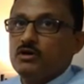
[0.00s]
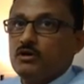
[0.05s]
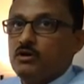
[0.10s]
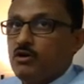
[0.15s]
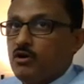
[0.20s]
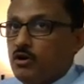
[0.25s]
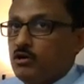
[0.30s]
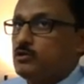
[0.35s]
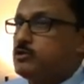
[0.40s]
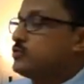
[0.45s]

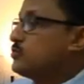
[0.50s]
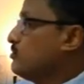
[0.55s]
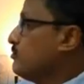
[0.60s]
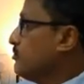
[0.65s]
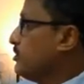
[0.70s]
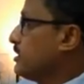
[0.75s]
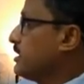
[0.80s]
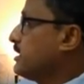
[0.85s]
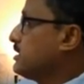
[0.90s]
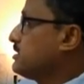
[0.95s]
Also, we
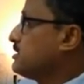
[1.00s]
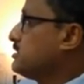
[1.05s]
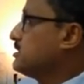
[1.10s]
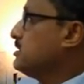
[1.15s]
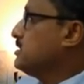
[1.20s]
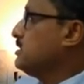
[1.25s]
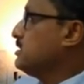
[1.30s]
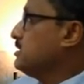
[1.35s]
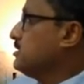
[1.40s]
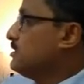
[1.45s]
can
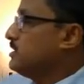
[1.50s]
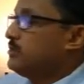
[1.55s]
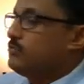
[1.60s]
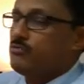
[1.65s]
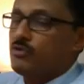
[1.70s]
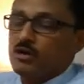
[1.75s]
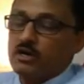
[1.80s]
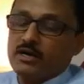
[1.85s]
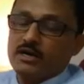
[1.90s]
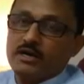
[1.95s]
see the
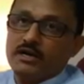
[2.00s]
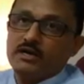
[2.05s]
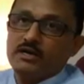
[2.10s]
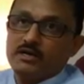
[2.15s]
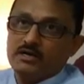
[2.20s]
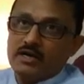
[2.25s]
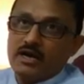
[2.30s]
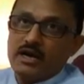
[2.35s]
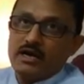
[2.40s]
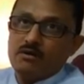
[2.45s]
working
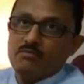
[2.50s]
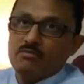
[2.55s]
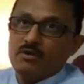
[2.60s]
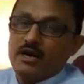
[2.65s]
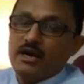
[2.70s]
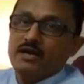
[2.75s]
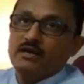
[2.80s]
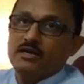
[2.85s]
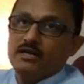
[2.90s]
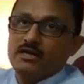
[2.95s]
time
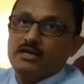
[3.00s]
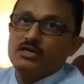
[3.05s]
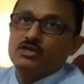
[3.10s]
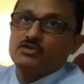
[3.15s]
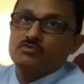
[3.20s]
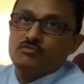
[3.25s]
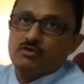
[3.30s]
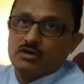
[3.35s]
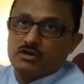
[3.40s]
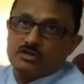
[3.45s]
at each
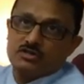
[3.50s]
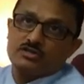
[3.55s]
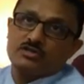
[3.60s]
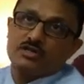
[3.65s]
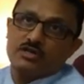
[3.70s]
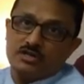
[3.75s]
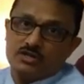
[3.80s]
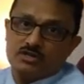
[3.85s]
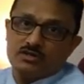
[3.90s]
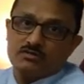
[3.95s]

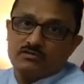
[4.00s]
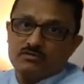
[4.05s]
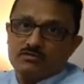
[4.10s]
workstation.